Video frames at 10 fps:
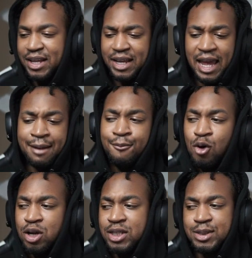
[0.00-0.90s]
Aim
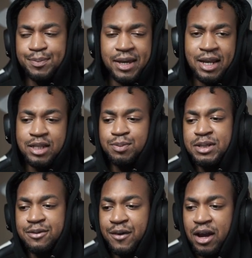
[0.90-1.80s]
walking speed and
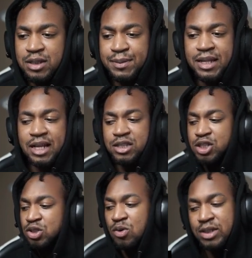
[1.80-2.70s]
sprint to fire speed. Now let's
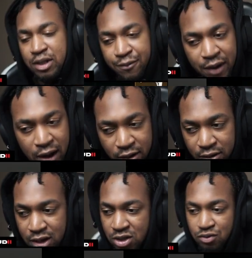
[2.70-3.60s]
just go into the firing
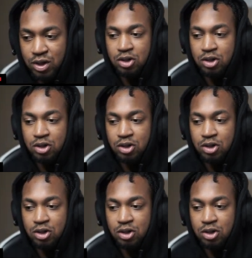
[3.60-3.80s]
range real